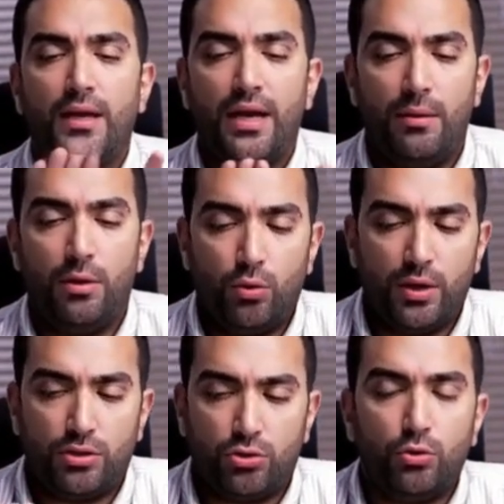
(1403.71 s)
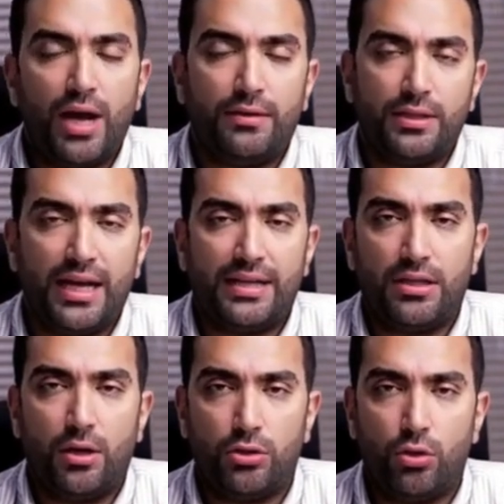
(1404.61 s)
And we want to do
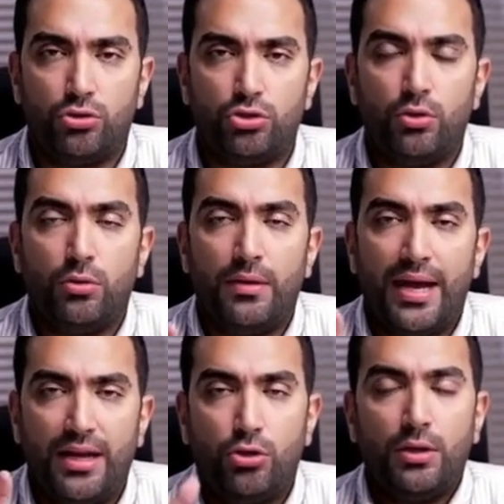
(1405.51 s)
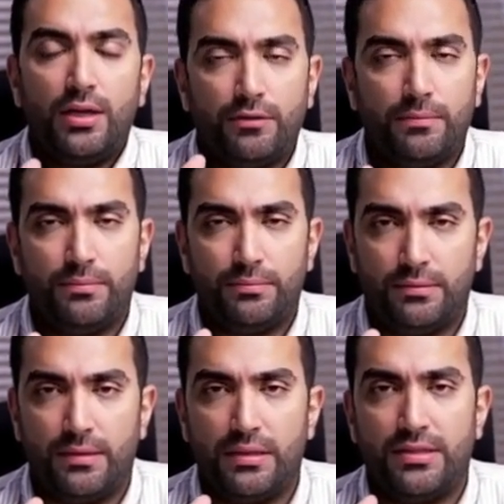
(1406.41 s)
advertising on those two, actually.
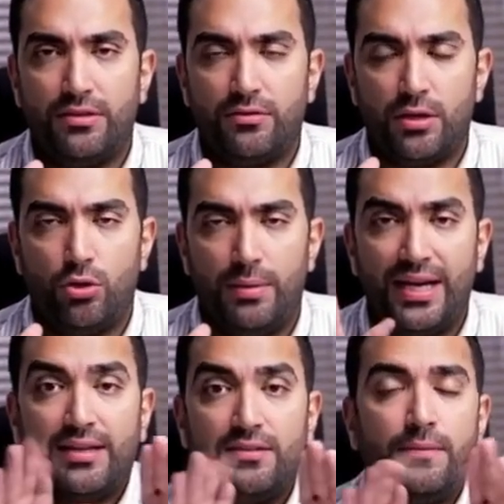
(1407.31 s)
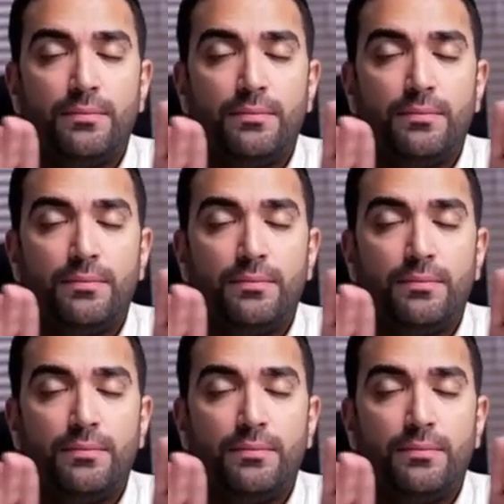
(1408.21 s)
Different domain,